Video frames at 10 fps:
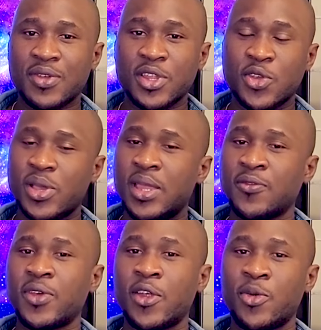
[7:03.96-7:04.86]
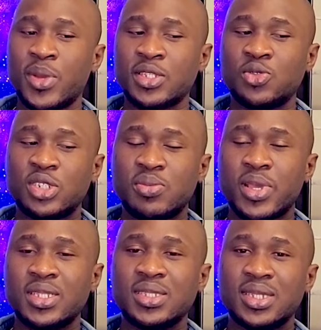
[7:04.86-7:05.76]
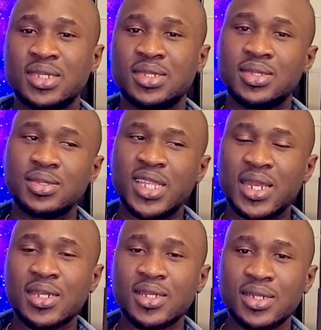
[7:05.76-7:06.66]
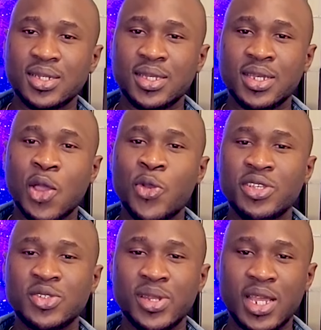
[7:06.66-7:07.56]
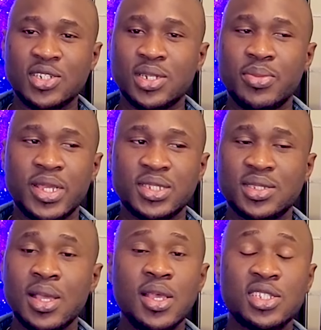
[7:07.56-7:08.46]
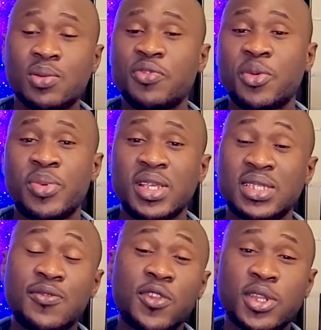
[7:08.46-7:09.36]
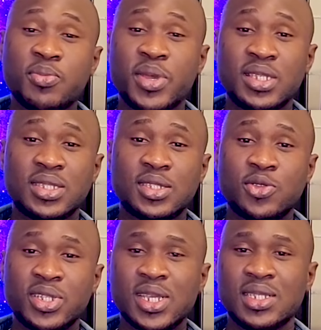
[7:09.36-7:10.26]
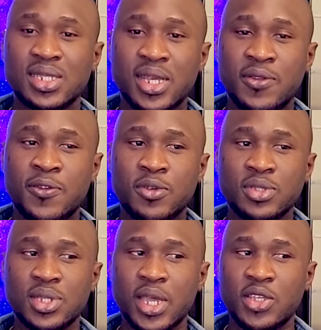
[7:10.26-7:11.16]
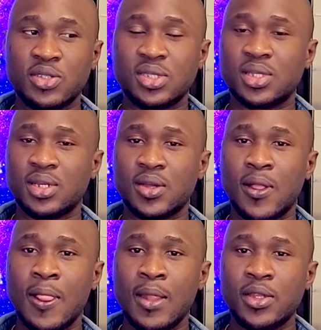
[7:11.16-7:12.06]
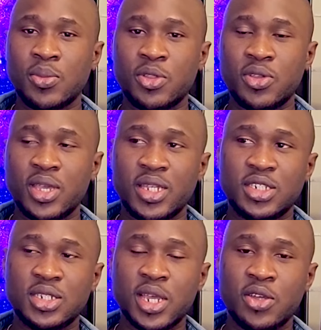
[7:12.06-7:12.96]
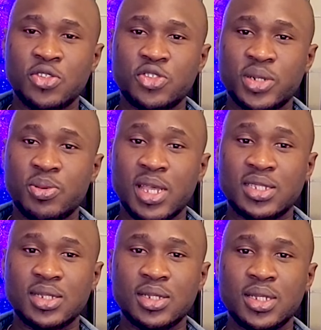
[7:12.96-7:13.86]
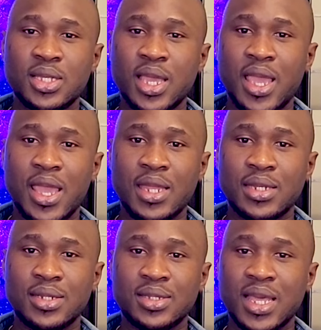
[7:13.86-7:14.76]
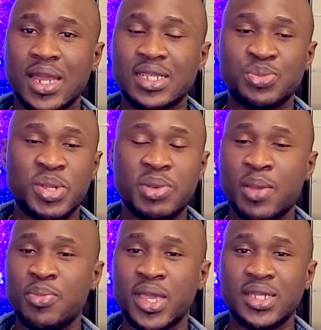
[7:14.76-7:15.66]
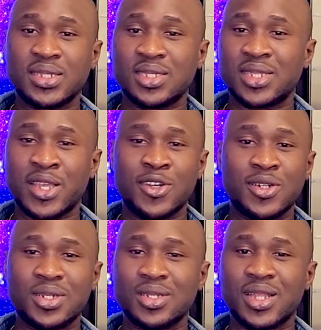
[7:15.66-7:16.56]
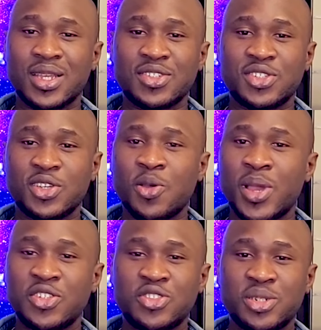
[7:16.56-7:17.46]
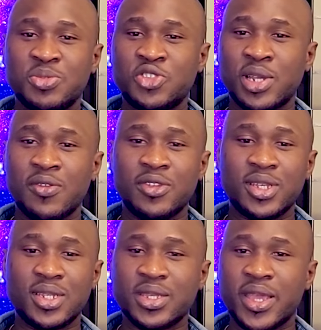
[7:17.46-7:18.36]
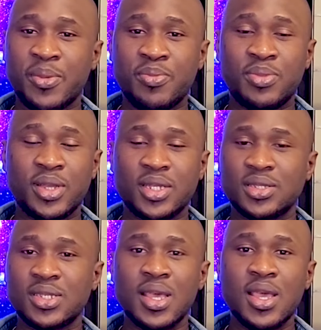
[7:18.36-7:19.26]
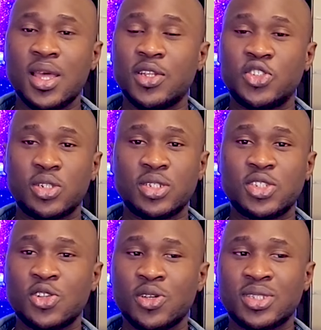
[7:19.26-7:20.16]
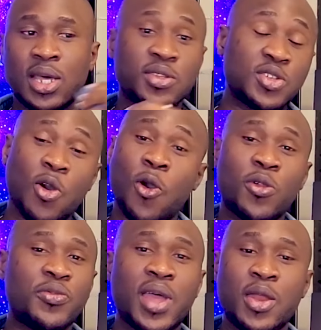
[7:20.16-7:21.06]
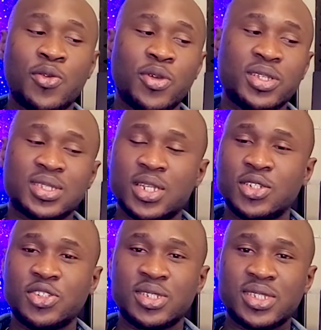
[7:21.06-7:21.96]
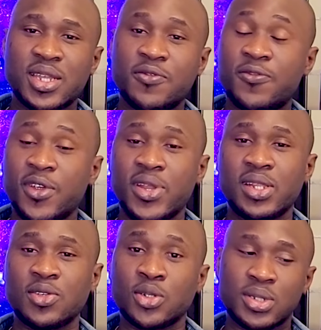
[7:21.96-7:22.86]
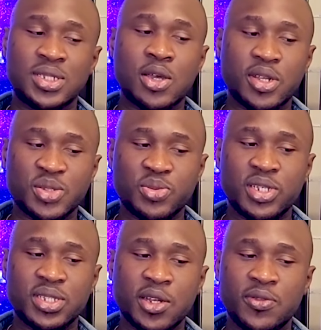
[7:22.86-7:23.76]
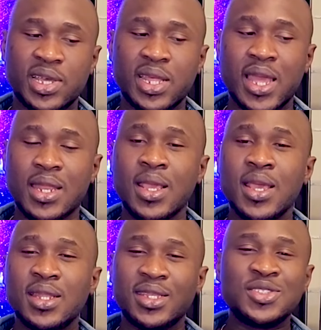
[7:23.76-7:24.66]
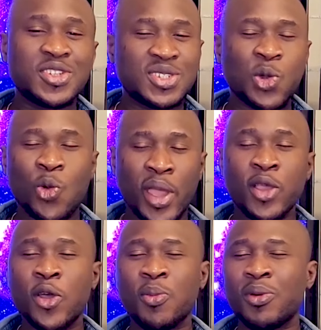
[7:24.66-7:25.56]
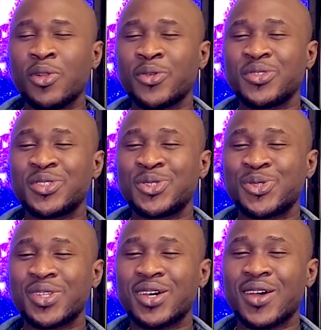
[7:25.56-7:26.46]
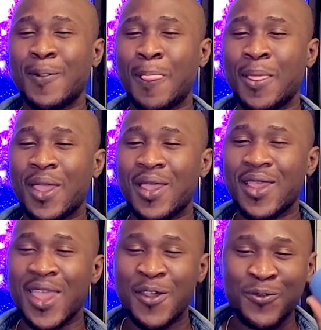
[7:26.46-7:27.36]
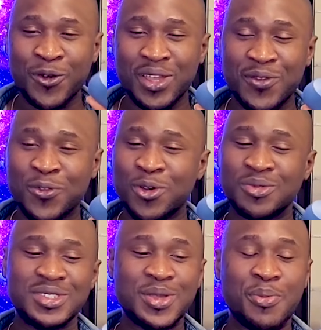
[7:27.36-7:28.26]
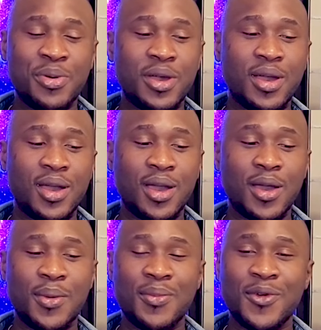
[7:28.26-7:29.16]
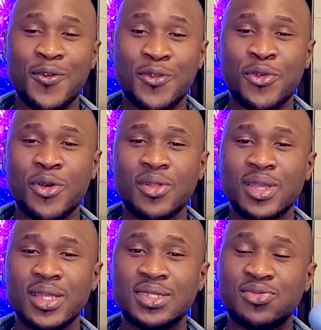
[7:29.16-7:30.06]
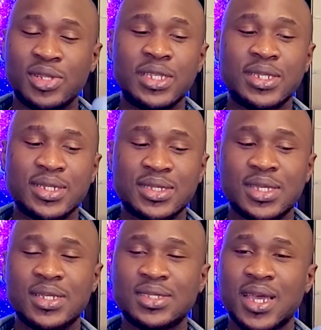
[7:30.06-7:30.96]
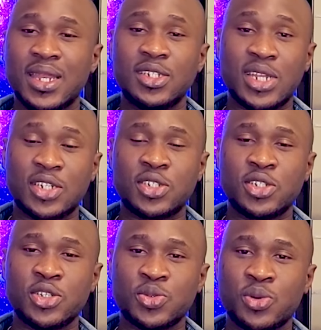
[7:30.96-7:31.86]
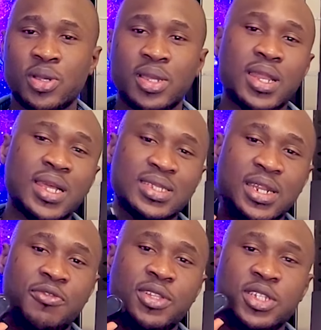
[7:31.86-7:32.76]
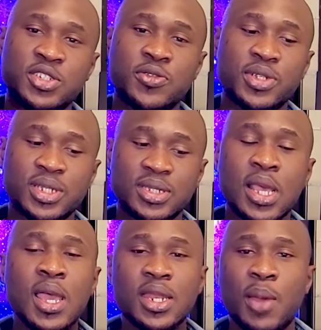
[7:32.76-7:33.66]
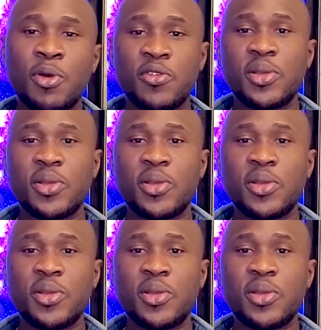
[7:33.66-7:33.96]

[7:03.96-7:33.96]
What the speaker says: in your environment, which makes it technically the king. I wonder Sony actually makes some of the best, if not the best, noise cancelling headphones. I use the WH900 personally, and that has been my base since I got it. Like literally on my trips traveling in the airplanes, it literally snugs out all of that noise and you just get a very good sound experience out of that. And this doesn't quite come close to the headphones, but overall it's really decent and it actually does work, and that's an advantage over this. Now both of